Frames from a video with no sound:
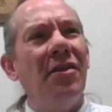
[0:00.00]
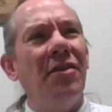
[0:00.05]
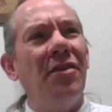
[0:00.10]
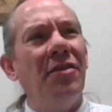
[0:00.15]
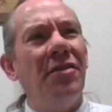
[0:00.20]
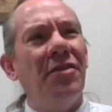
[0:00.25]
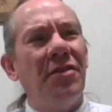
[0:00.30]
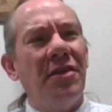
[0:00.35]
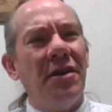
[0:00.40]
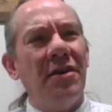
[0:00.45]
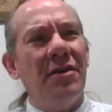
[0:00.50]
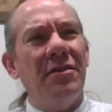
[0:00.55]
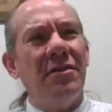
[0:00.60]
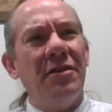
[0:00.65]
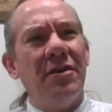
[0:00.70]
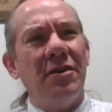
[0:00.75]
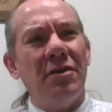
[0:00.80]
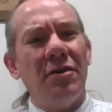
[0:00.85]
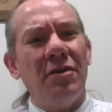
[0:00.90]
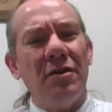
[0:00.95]

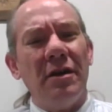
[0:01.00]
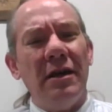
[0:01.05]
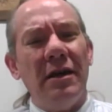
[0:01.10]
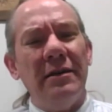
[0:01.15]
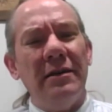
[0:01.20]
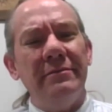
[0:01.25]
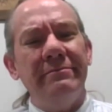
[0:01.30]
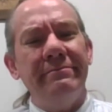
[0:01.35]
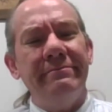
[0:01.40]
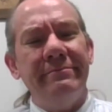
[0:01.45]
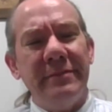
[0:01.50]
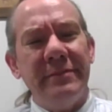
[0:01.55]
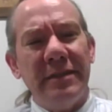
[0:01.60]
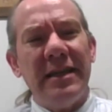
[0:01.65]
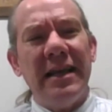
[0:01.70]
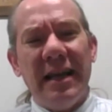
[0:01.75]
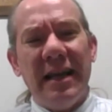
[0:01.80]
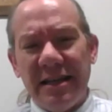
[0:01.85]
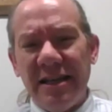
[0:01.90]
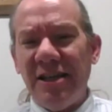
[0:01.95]
There
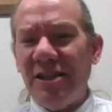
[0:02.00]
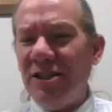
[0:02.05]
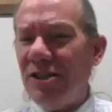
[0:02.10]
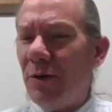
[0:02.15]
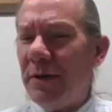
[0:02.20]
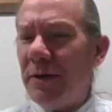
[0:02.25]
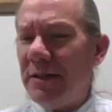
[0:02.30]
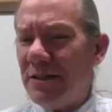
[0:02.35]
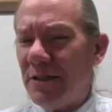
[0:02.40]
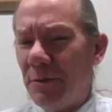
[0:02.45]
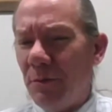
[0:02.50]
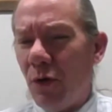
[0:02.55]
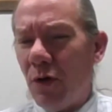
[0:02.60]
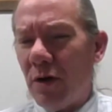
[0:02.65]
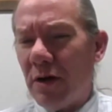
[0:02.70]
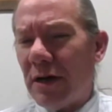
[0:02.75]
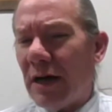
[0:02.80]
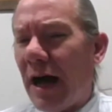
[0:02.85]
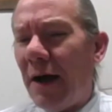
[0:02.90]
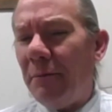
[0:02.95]
again, I could go into
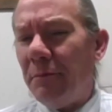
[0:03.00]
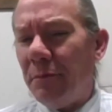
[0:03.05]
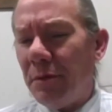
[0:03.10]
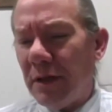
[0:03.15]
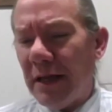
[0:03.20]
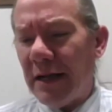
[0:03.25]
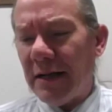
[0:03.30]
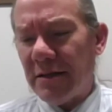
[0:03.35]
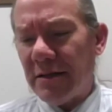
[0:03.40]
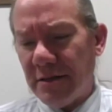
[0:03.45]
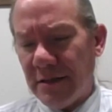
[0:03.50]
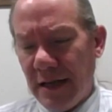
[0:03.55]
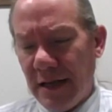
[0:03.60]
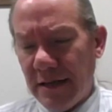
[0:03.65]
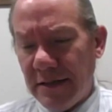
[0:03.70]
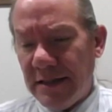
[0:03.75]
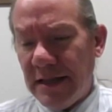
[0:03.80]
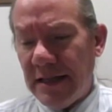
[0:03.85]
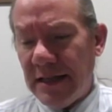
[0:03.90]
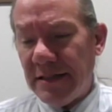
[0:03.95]
more complex
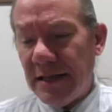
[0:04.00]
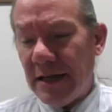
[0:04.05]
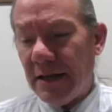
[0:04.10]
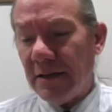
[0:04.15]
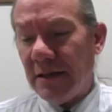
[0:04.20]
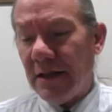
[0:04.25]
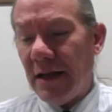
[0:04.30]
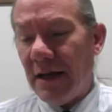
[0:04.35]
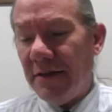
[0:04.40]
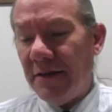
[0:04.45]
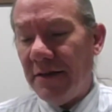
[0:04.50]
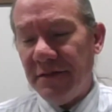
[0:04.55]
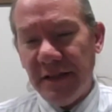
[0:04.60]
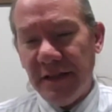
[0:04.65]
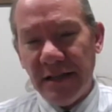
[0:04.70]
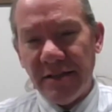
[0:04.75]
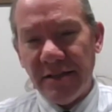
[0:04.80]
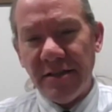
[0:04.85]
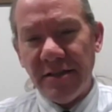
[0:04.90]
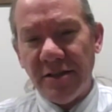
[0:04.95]
detail if
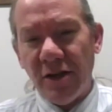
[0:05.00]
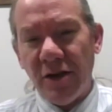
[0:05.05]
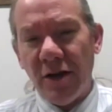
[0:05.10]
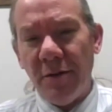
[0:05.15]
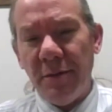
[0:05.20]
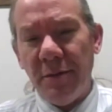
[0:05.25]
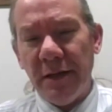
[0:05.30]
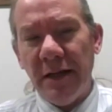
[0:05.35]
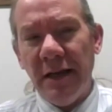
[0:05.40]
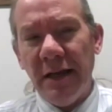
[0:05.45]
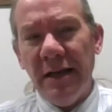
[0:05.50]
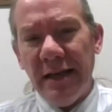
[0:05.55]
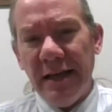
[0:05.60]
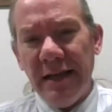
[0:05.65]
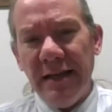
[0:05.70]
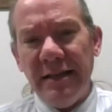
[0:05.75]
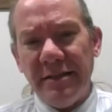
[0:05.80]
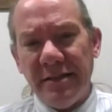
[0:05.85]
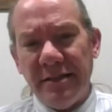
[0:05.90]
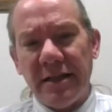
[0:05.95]
necessary, but
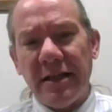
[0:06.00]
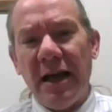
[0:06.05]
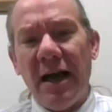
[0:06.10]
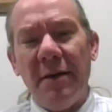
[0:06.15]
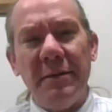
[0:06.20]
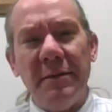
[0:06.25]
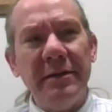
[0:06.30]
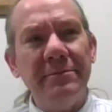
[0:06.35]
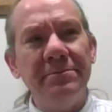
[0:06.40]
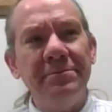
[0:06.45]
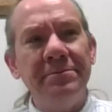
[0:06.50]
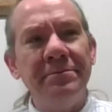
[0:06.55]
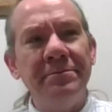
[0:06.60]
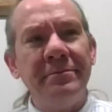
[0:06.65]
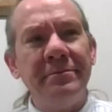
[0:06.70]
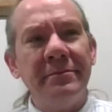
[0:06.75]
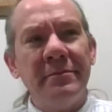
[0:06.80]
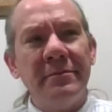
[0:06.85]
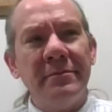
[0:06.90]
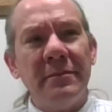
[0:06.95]
it is a common
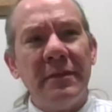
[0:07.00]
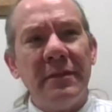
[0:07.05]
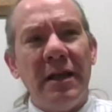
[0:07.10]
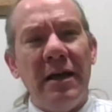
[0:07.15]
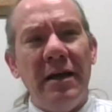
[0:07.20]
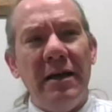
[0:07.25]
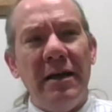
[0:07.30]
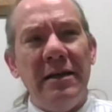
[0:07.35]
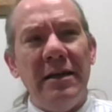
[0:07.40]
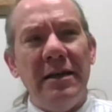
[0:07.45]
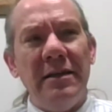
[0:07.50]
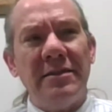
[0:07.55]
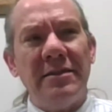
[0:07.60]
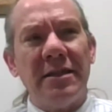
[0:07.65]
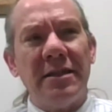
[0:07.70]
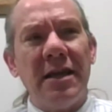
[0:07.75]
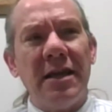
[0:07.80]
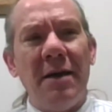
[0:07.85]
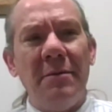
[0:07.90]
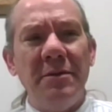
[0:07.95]
it's
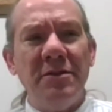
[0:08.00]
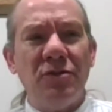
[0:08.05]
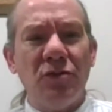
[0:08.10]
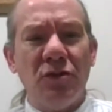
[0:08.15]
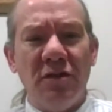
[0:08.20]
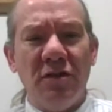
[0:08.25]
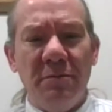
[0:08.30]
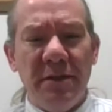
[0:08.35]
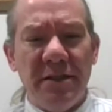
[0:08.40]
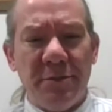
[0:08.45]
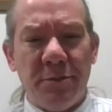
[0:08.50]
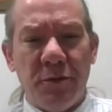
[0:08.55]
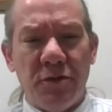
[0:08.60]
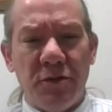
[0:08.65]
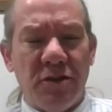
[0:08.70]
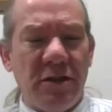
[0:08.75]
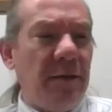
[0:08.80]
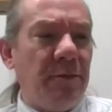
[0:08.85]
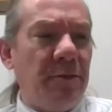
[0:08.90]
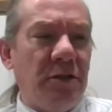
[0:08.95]
a common sort of
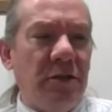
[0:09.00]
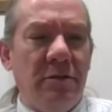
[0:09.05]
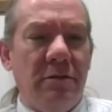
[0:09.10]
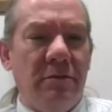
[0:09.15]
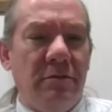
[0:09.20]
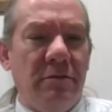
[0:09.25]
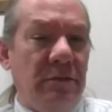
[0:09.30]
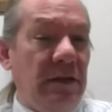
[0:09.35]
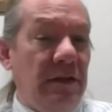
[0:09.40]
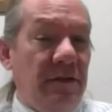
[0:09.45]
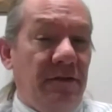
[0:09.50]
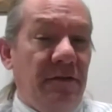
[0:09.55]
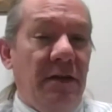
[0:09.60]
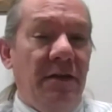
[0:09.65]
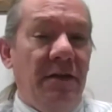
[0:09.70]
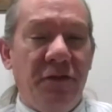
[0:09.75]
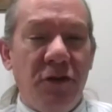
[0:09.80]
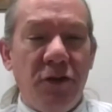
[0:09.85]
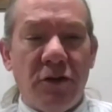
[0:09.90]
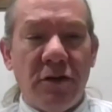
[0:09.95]
misperception.
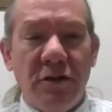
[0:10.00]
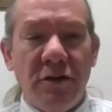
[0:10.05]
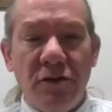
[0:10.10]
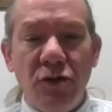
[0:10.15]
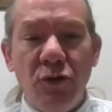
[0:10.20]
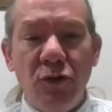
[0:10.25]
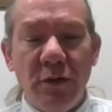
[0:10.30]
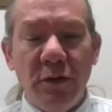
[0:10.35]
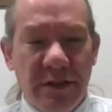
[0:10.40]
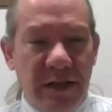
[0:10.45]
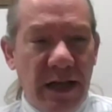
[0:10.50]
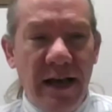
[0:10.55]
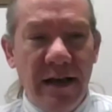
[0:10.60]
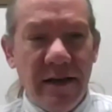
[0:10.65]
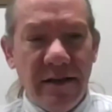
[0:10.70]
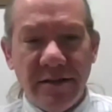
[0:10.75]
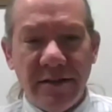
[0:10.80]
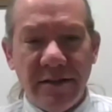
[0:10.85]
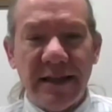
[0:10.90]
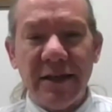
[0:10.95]
If you can do a
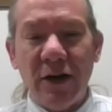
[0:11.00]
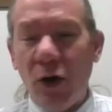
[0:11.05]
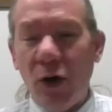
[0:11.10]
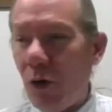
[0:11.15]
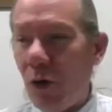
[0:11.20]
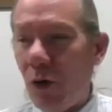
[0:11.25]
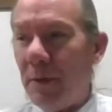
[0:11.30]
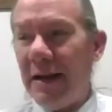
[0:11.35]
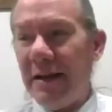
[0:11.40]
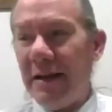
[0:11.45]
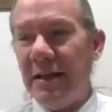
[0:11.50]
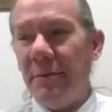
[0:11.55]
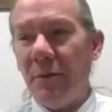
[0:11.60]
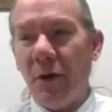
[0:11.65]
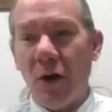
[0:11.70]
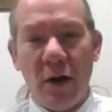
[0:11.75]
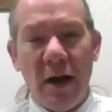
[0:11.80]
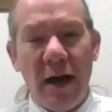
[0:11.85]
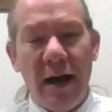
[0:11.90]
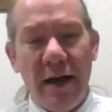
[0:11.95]
test like a whole body
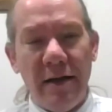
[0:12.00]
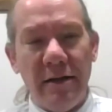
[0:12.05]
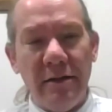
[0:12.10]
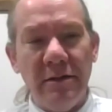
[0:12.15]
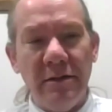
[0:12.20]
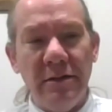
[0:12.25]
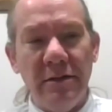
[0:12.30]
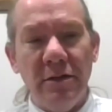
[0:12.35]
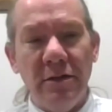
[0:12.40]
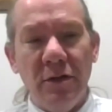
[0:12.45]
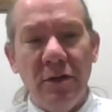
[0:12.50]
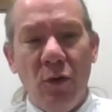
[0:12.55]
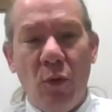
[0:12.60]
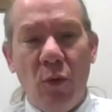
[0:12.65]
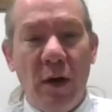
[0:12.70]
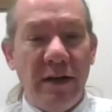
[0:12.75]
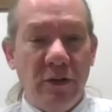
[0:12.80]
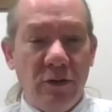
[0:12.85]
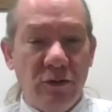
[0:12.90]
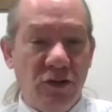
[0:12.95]
MRI,
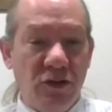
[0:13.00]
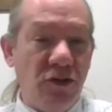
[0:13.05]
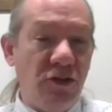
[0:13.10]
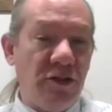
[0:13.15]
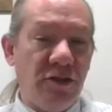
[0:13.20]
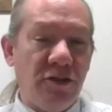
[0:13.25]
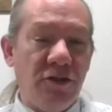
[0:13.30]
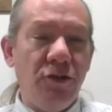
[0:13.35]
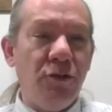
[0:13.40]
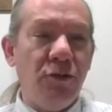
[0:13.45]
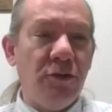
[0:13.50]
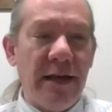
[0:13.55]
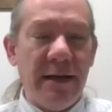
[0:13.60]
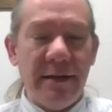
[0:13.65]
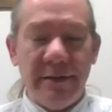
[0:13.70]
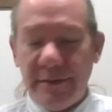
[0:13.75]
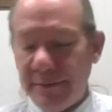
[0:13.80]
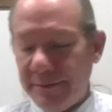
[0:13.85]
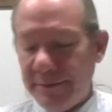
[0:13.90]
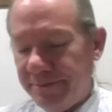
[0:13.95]
why don't you just do
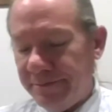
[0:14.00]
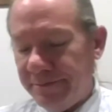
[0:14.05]
that?